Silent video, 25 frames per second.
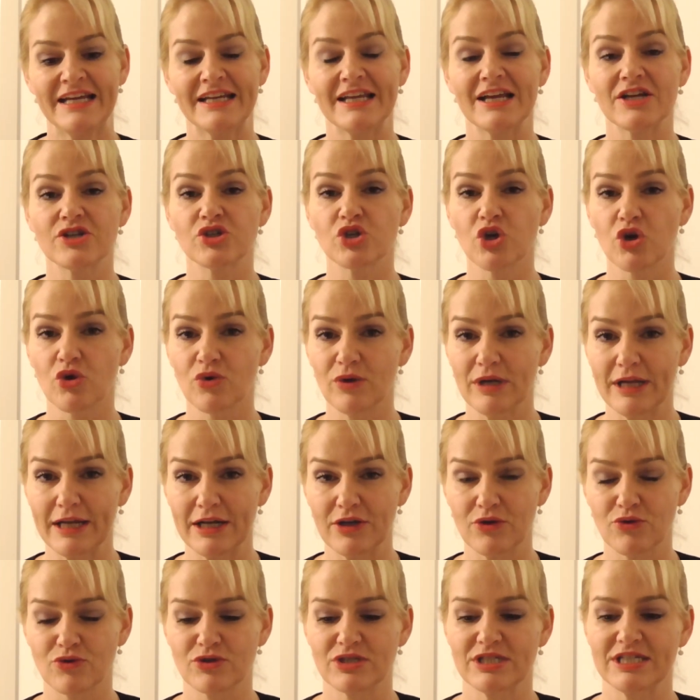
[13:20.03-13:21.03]
Now don't
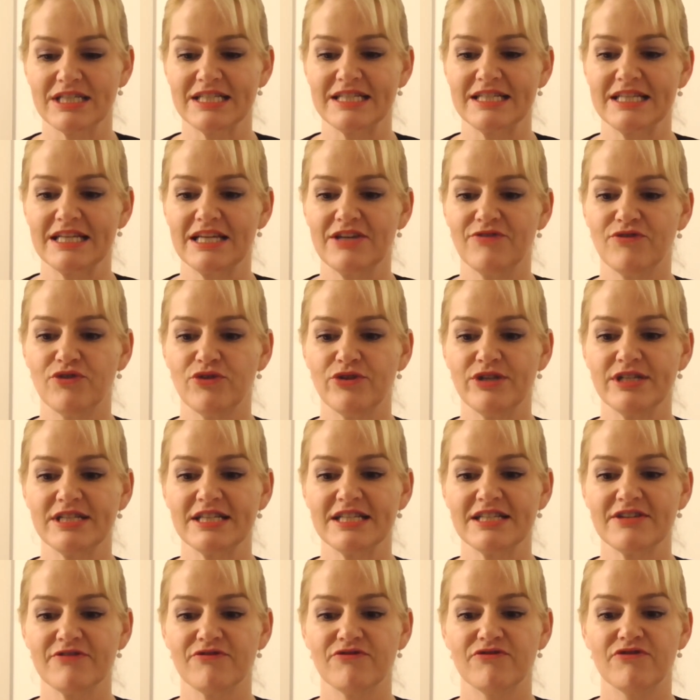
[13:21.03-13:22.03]
let looks deceive you, this
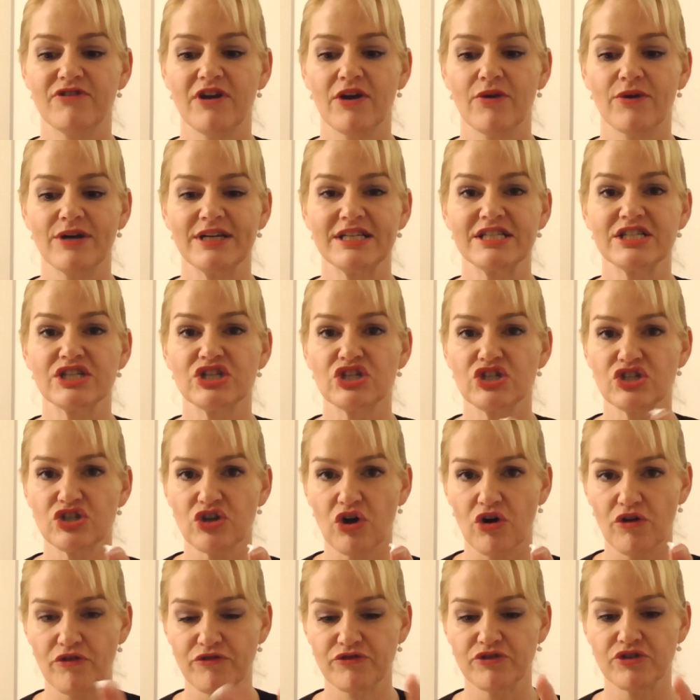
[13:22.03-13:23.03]
is a very
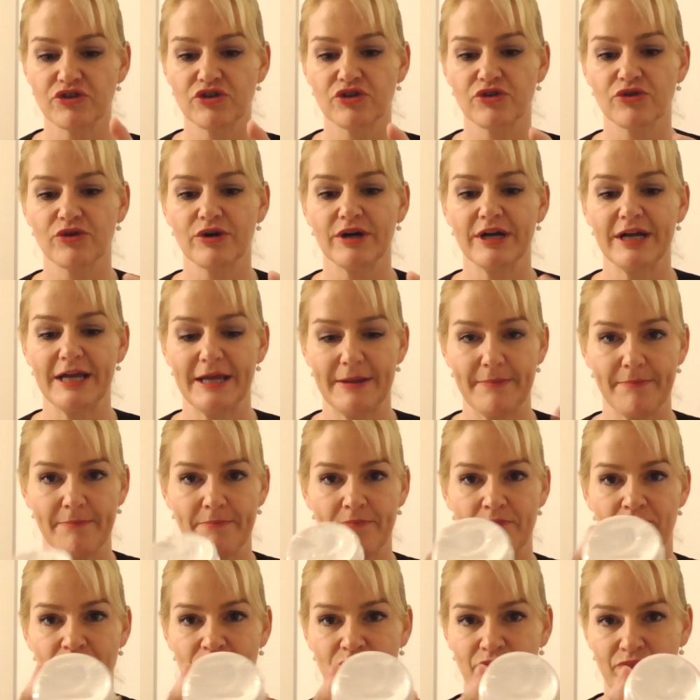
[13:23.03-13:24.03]
soft cream.